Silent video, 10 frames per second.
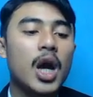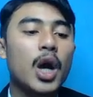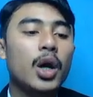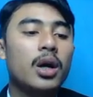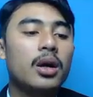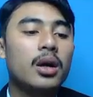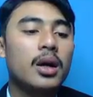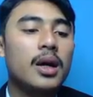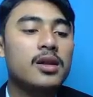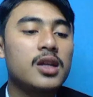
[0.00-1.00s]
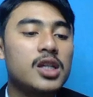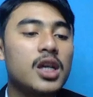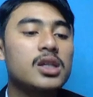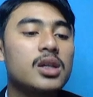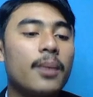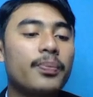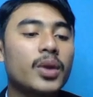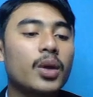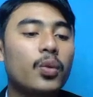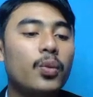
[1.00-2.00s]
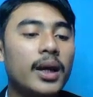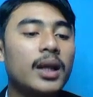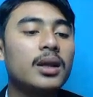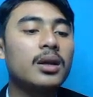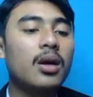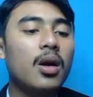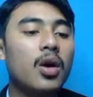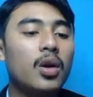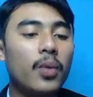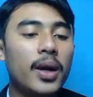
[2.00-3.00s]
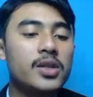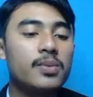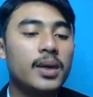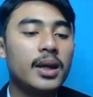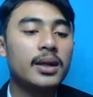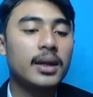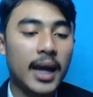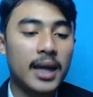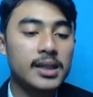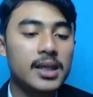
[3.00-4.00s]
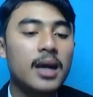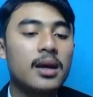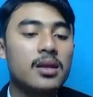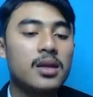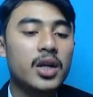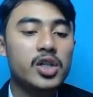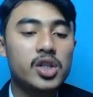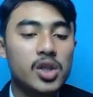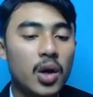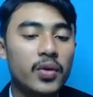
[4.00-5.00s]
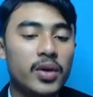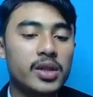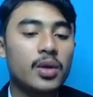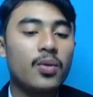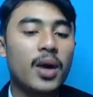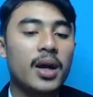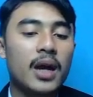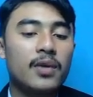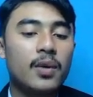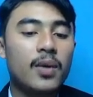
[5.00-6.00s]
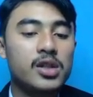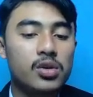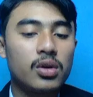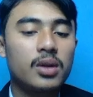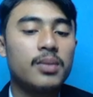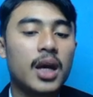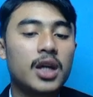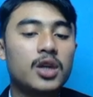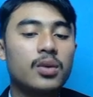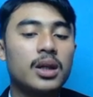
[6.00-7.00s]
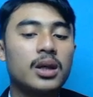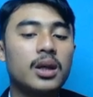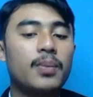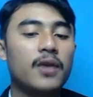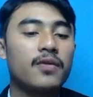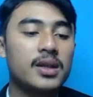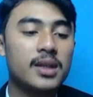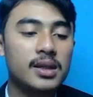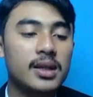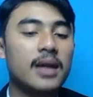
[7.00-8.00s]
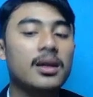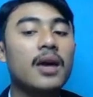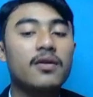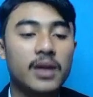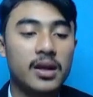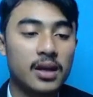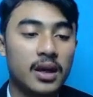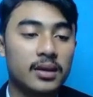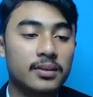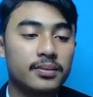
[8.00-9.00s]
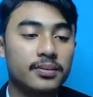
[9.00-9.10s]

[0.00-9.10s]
This is will always be the case. There is no reason why everyone should be equally proficient at everything.